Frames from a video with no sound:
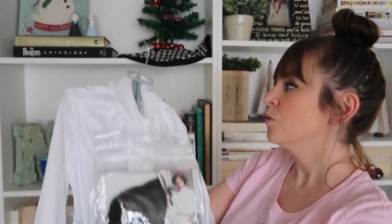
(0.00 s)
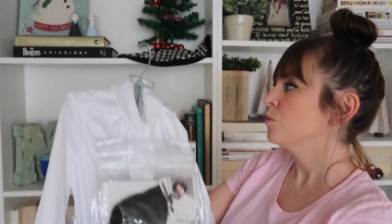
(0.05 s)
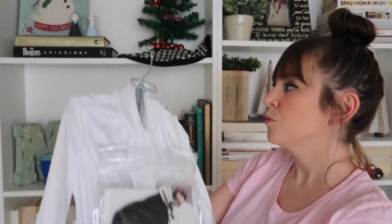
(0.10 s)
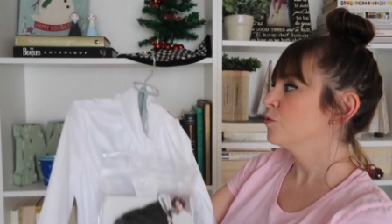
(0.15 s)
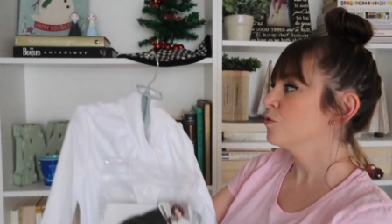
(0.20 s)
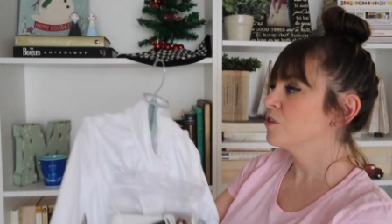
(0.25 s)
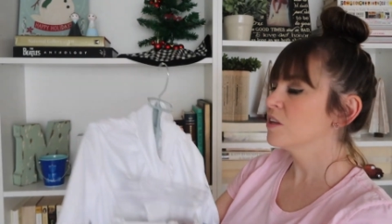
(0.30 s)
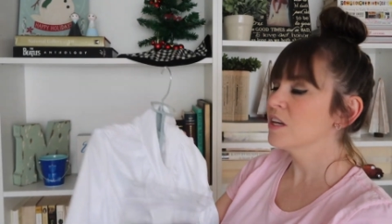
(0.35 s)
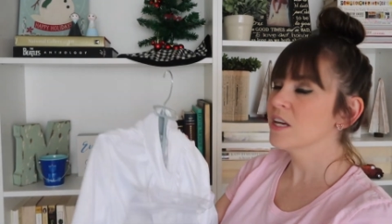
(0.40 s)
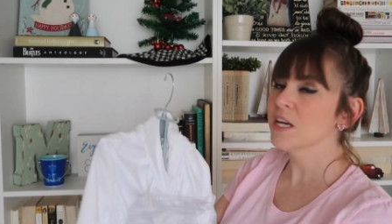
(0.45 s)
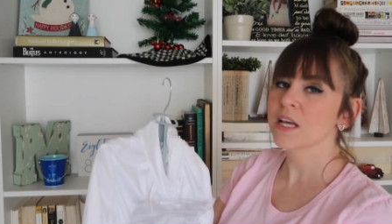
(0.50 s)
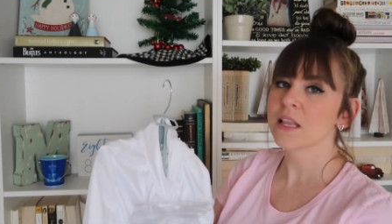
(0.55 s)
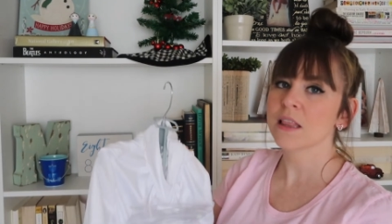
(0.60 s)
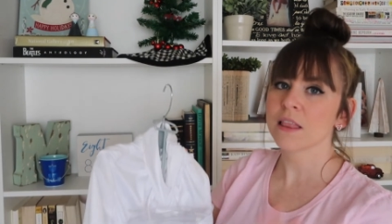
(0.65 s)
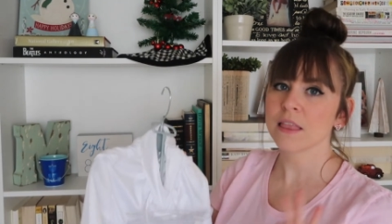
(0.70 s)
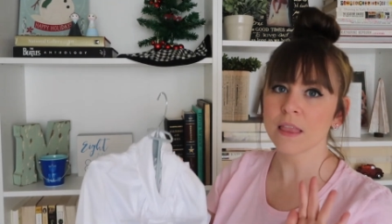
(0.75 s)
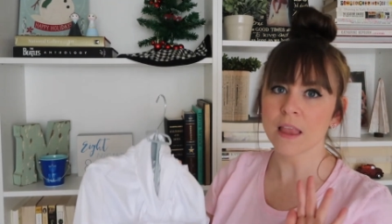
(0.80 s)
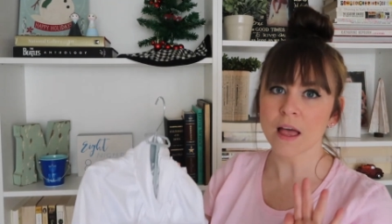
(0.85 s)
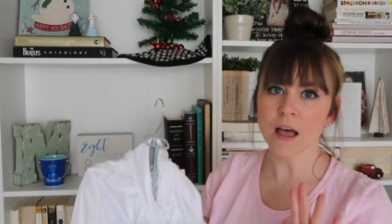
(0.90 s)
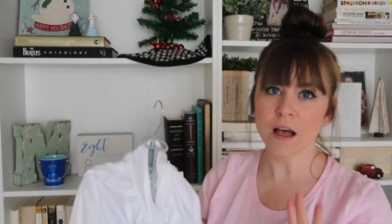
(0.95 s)
Ruthie
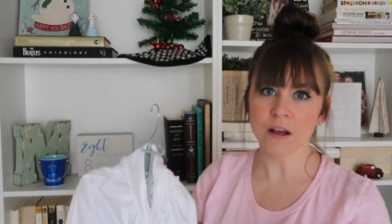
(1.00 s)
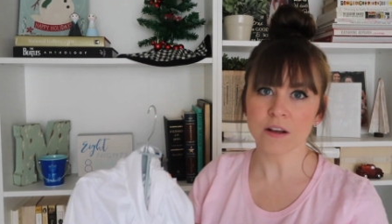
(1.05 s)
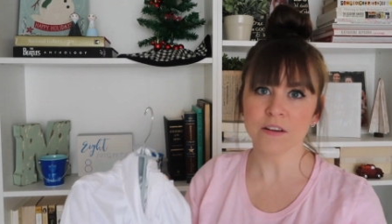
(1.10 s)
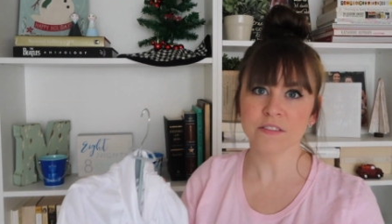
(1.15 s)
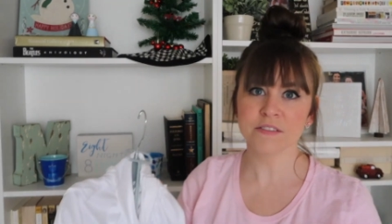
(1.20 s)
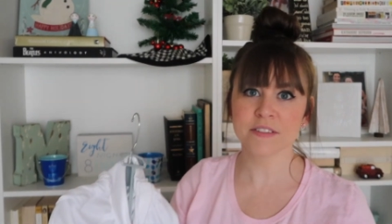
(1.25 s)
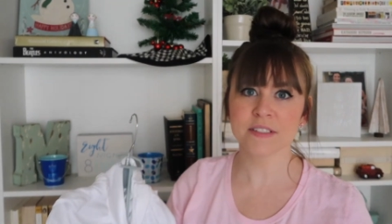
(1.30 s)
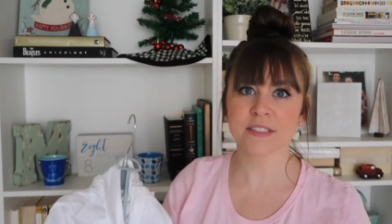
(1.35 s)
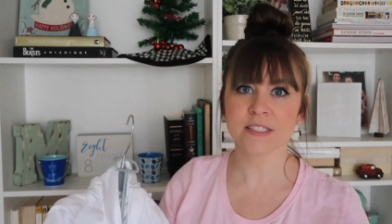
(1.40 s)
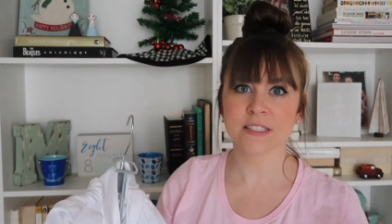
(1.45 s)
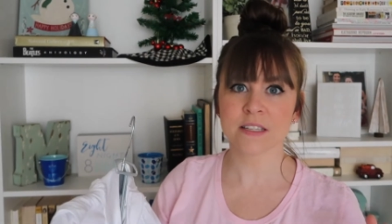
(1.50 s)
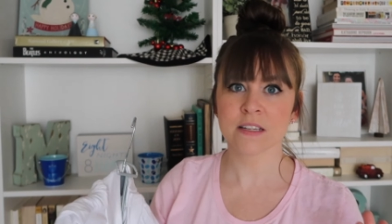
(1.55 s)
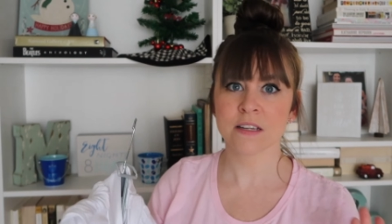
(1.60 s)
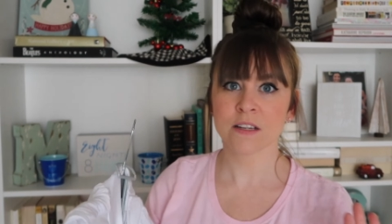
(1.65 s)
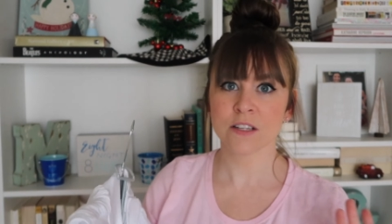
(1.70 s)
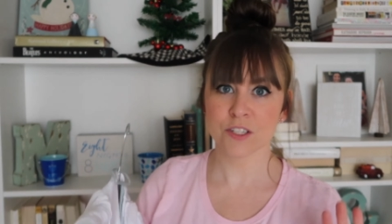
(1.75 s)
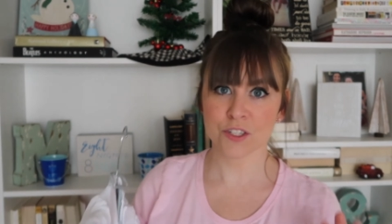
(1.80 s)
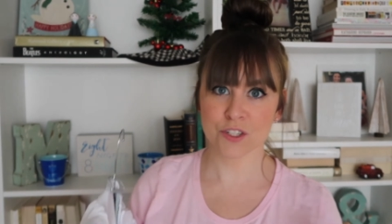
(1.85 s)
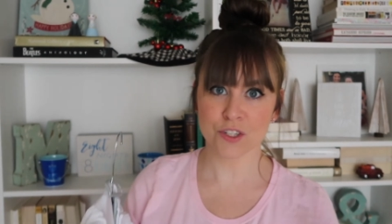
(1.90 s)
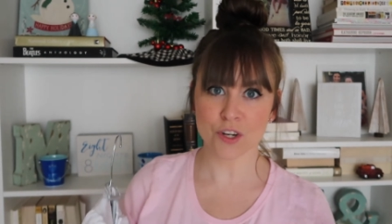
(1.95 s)
loves
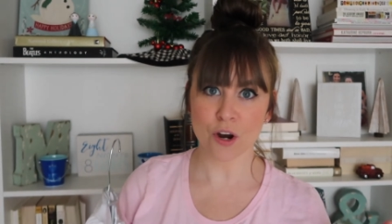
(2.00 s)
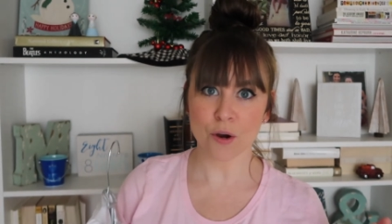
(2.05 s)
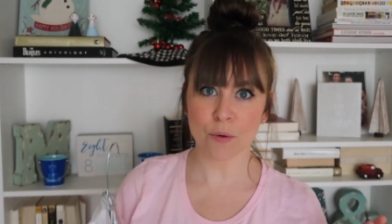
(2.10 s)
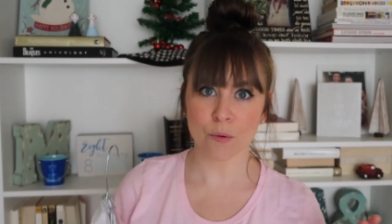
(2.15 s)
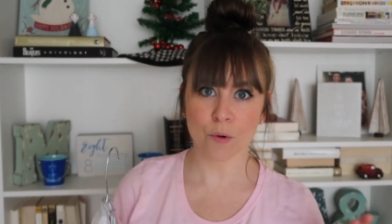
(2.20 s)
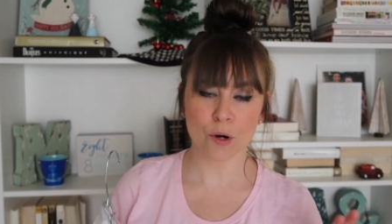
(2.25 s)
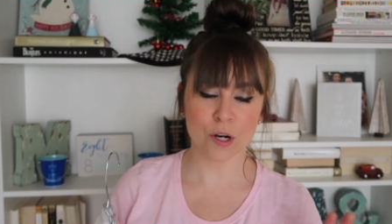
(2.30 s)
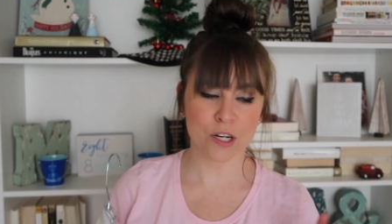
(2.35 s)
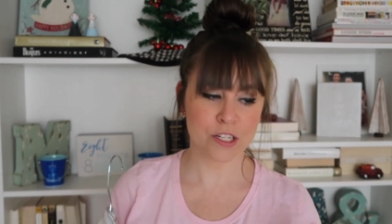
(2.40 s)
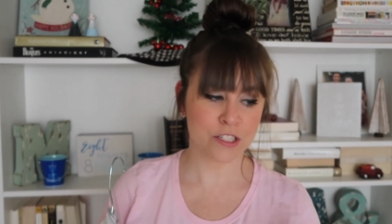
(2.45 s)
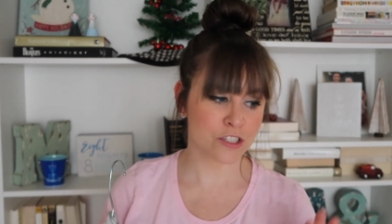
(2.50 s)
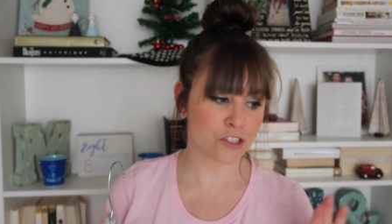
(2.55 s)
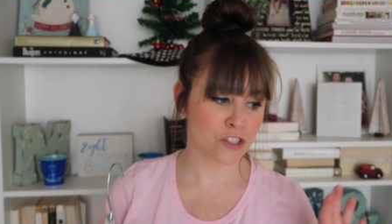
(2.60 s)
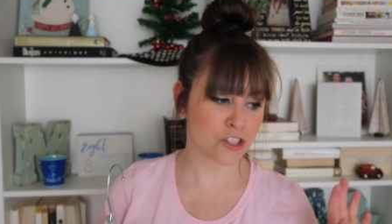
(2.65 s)
Star Wars.